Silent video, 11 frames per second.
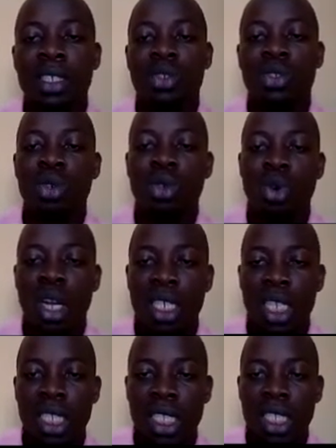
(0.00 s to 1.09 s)
So you go and
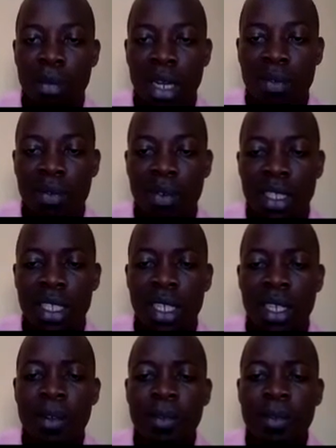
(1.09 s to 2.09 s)
get some advance.